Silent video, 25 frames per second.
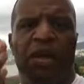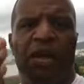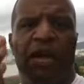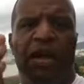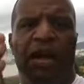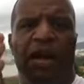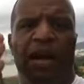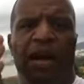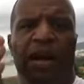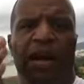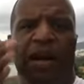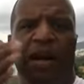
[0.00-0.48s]

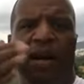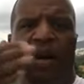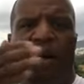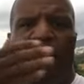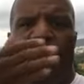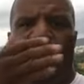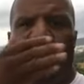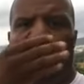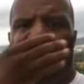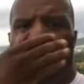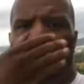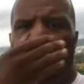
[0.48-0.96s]
Uh,
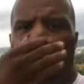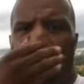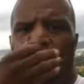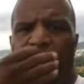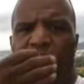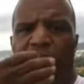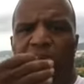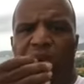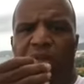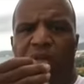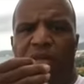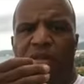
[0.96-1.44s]
uh
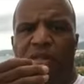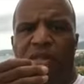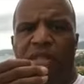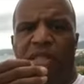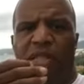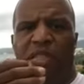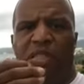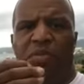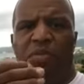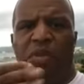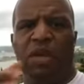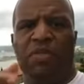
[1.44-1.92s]

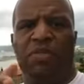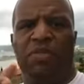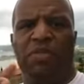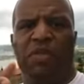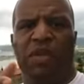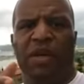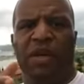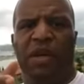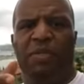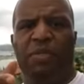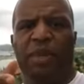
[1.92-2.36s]
Smith uh,